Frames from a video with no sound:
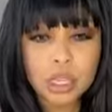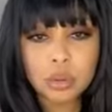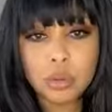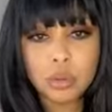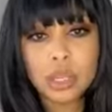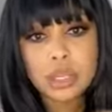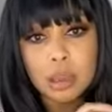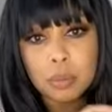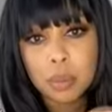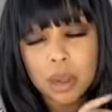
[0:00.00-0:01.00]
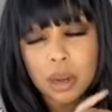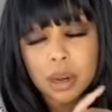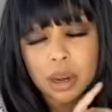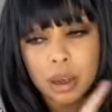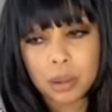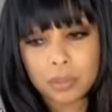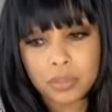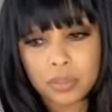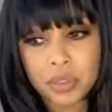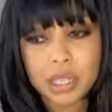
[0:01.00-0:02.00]
units in
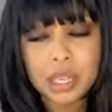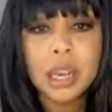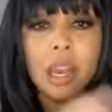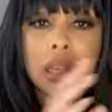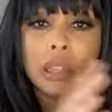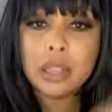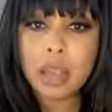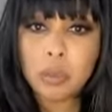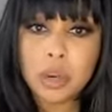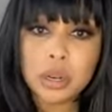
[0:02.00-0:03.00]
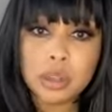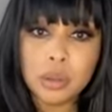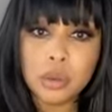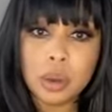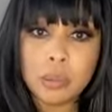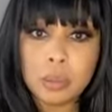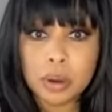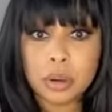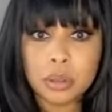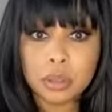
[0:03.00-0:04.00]
Philly that we're doing
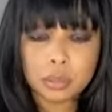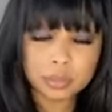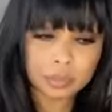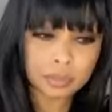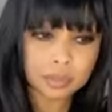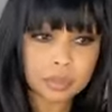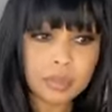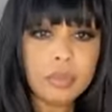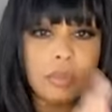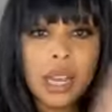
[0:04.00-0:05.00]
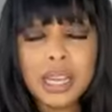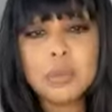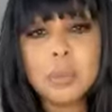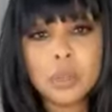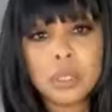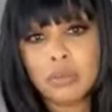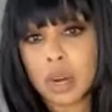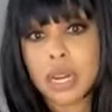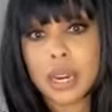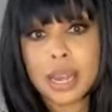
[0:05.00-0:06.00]
burrs. He's mostly
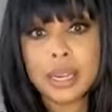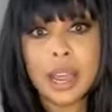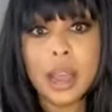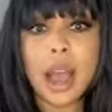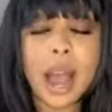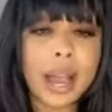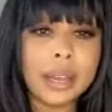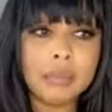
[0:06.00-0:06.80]
running that. I